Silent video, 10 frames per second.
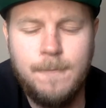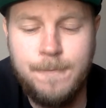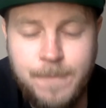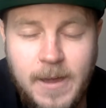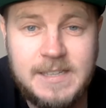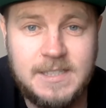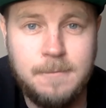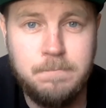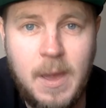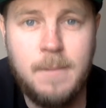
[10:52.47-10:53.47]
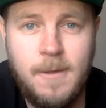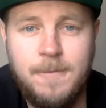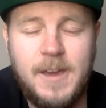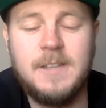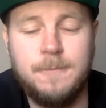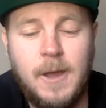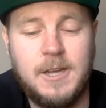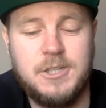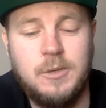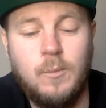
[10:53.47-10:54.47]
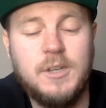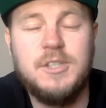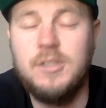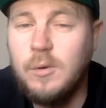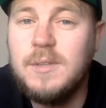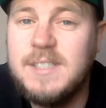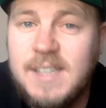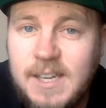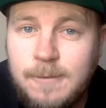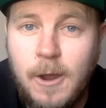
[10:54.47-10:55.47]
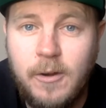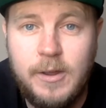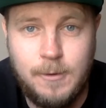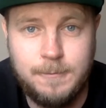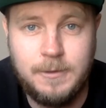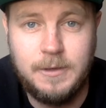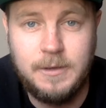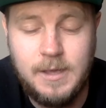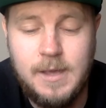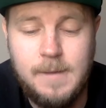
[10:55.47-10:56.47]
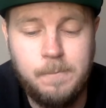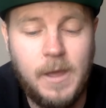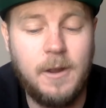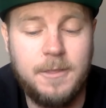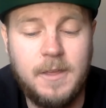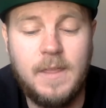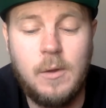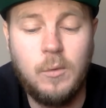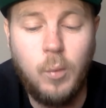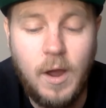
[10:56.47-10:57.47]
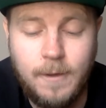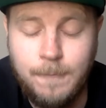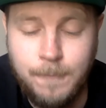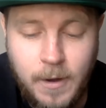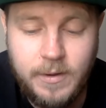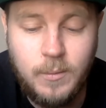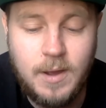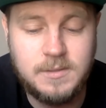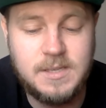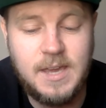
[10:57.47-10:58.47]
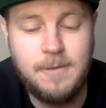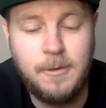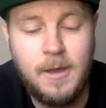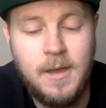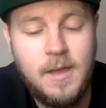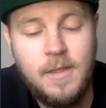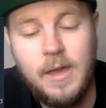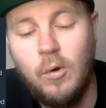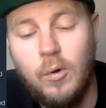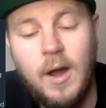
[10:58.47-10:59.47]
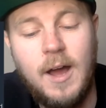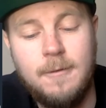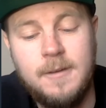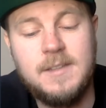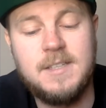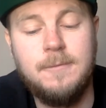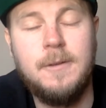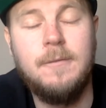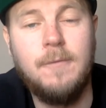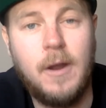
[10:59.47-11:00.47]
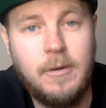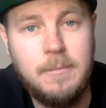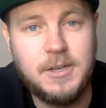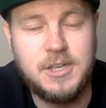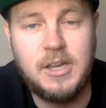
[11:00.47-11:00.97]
babyface faction, which you don't see very often. And I think they would work very well together. They all have something very much in